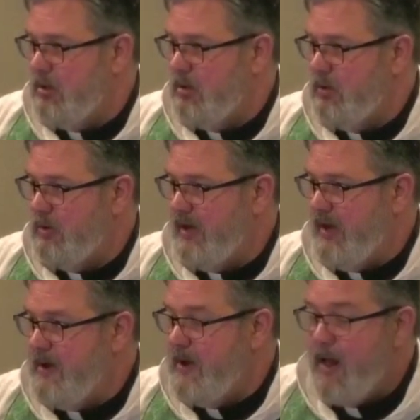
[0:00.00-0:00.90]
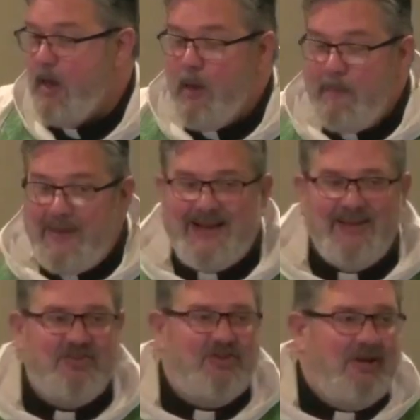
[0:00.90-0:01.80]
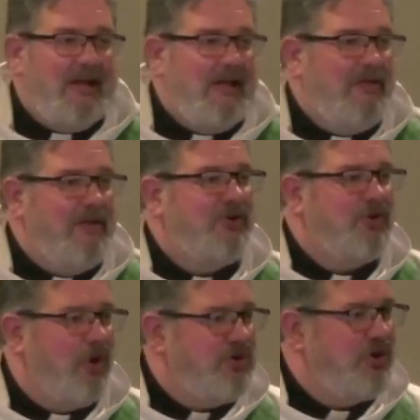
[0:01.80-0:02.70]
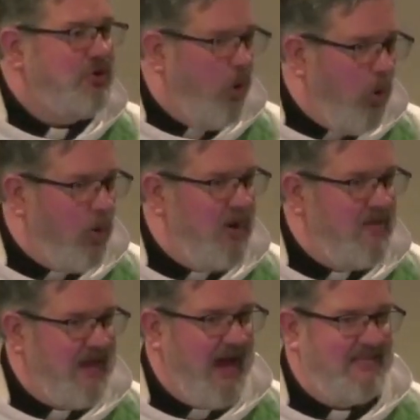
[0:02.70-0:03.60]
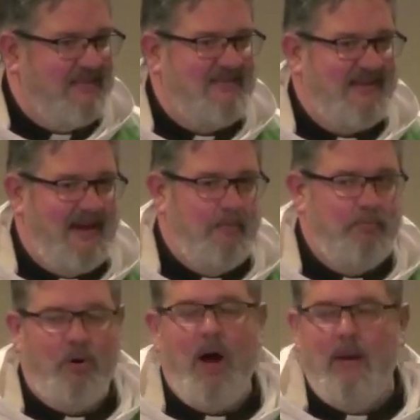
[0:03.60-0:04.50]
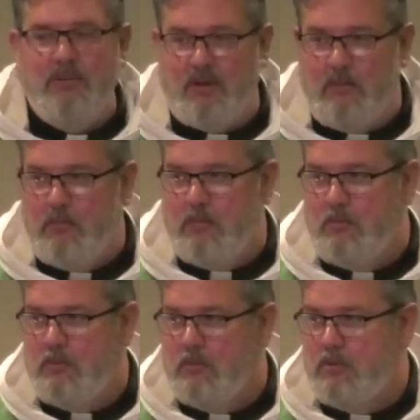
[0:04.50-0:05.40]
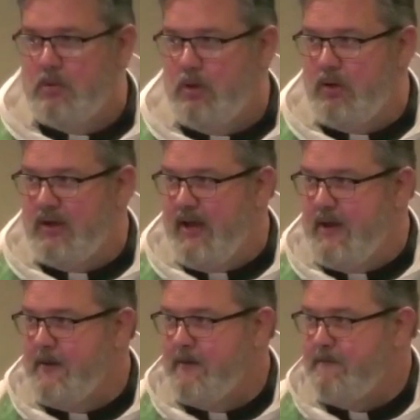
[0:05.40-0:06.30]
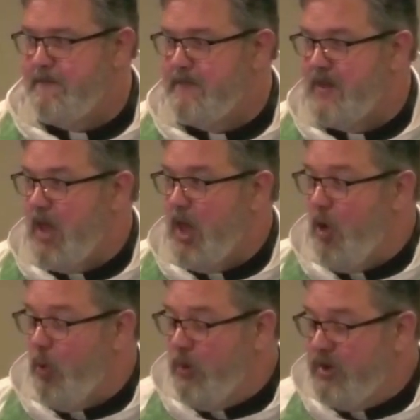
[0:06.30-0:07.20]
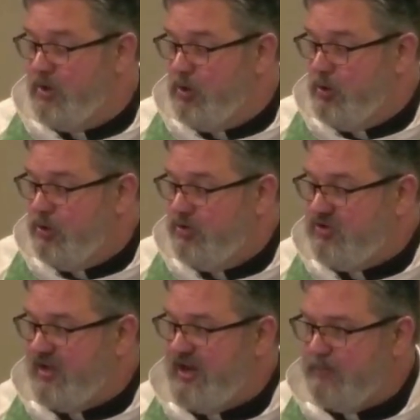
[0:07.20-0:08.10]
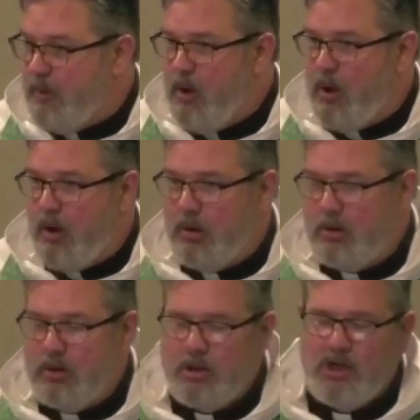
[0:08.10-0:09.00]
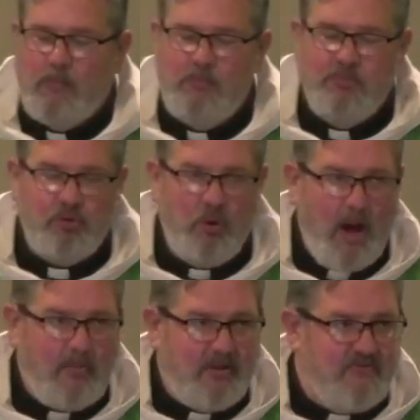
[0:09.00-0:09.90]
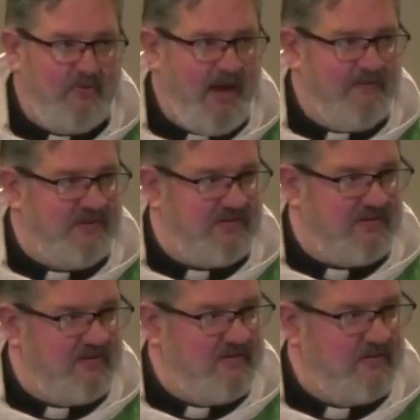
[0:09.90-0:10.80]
okay? Because the church in Corinth had the same problem, okay? When St. Paul probably from Ephesus,